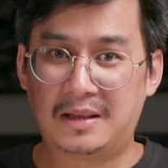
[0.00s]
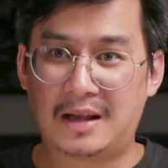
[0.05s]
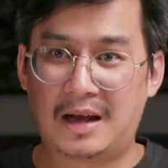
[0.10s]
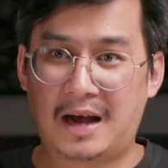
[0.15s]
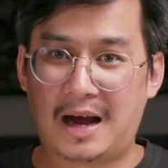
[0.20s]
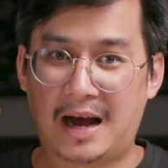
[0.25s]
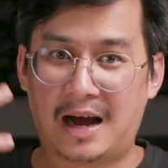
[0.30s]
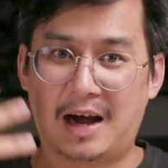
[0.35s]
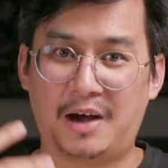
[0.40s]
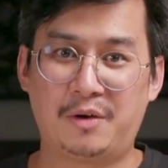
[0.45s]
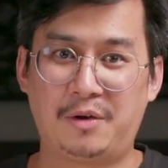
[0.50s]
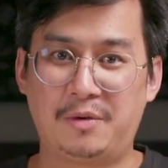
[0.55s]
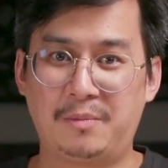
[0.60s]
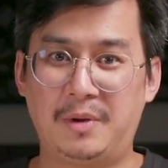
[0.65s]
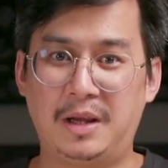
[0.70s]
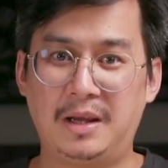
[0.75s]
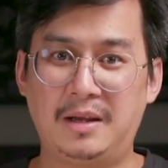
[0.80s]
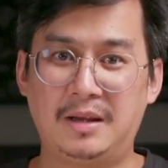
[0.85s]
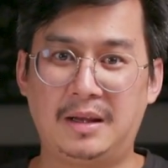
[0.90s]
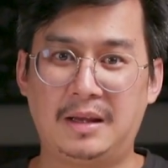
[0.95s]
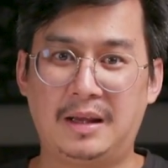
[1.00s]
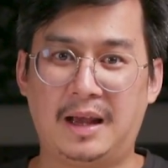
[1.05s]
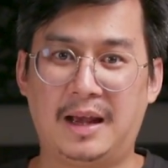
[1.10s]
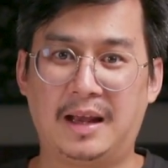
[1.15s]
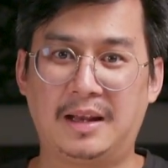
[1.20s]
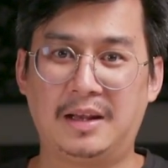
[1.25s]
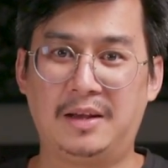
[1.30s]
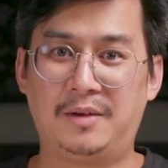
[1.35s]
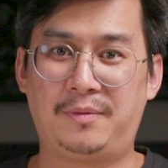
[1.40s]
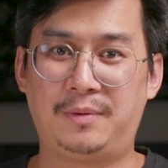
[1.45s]
hard on me,
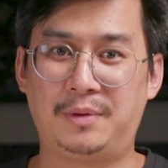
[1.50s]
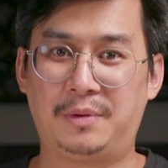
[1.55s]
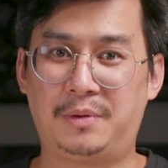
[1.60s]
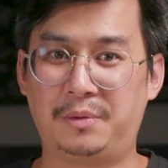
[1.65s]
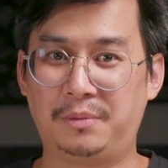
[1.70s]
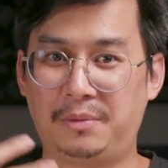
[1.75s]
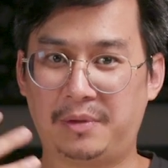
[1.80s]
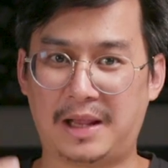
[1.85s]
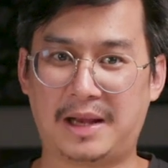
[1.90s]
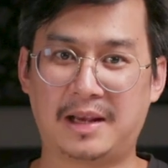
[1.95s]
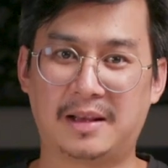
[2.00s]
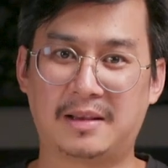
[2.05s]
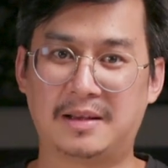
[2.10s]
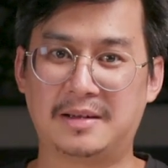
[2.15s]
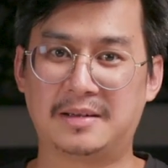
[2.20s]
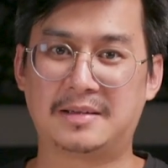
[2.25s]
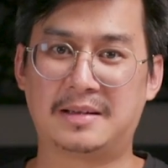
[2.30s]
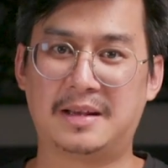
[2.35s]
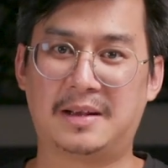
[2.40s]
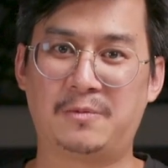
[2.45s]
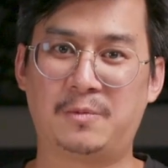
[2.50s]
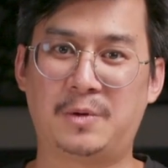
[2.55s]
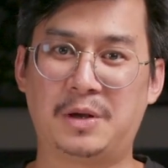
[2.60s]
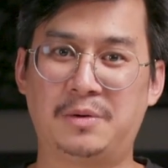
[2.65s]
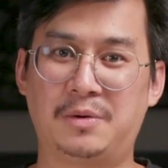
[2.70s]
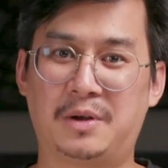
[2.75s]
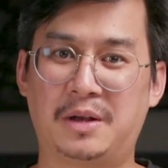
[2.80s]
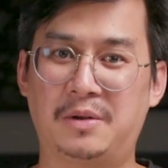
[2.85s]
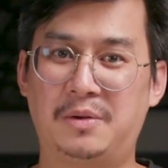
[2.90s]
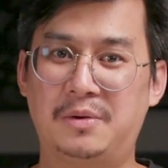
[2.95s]
and if you don't like this, then what
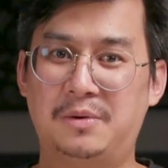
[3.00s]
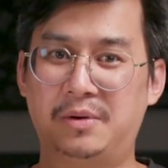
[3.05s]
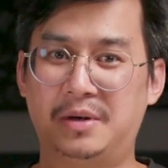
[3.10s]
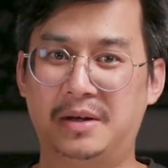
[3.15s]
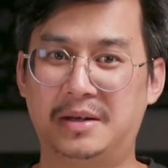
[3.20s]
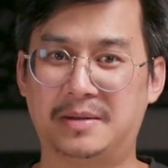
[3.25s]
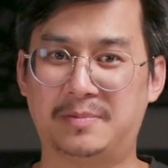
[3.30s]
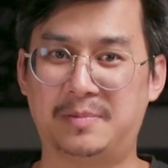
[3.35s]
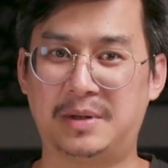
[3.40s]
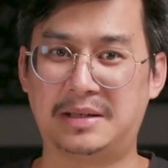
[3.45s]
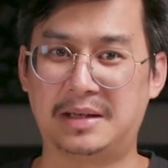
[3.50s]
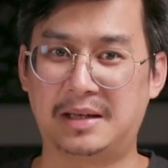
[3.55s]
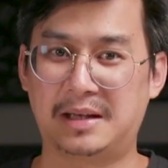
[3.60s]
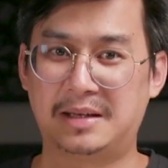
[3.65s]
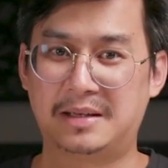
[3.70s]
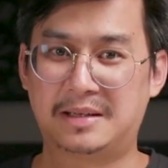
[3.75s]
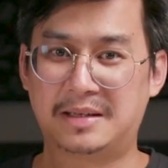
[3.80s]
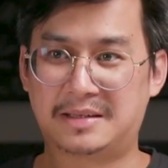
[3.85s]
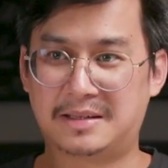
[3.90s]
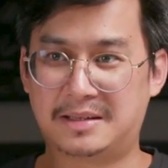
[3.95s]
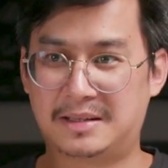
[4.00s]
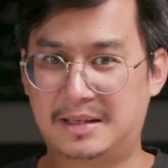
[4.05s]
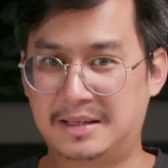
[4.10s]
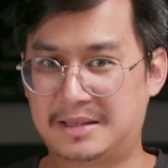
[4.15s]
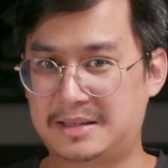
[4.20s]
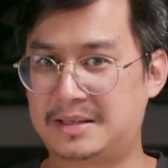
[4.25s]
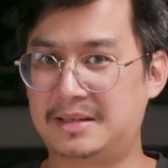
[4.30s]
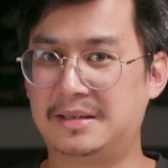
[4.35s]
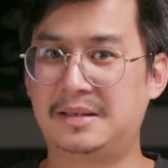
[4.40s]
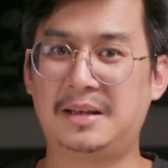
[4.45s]
you can do is basically just
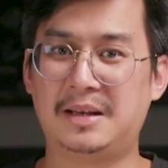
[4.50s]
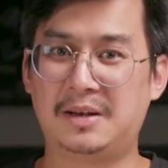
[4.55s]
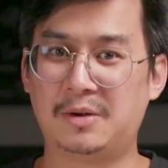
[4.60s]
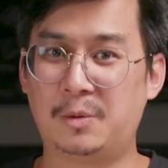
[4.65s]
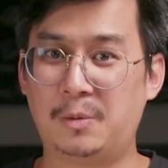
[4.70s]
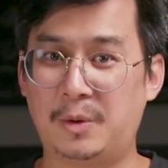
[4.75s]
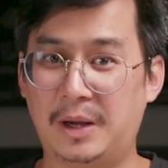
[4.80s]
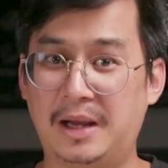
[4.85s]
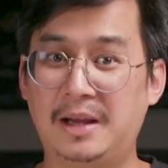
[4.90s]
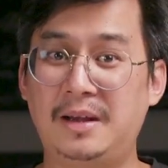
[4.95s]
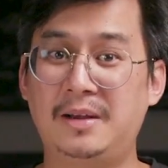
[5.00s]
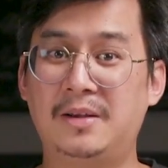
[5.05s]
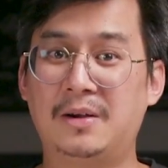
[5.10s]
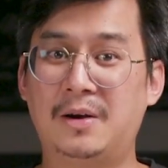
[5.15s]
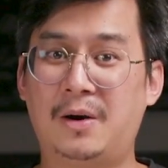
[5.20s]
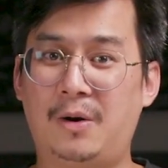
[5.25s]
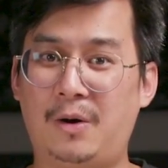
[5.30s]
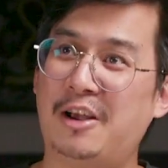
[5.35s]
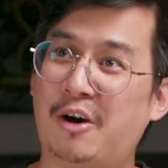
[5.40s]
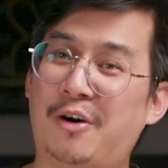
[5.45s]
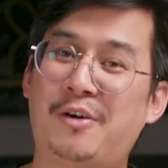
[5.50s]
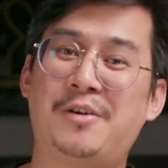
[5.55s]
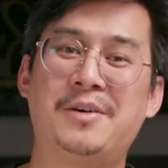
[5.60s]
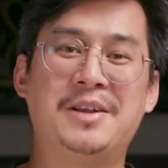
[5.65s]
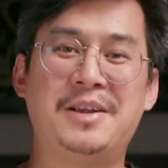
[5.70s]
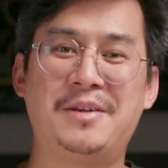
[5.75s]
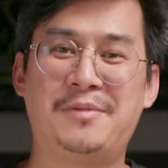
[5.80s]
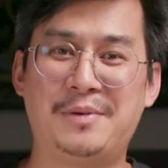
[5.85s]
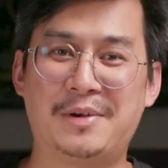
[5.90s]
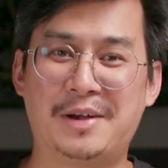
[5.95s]
distance it away, or
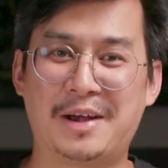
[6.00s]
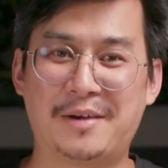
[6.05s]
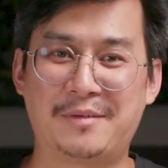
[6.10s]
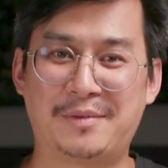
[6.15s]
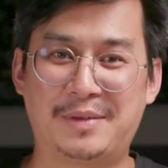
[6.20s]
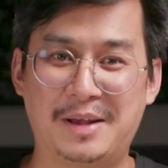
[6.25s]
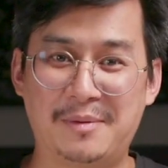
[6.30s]
if you have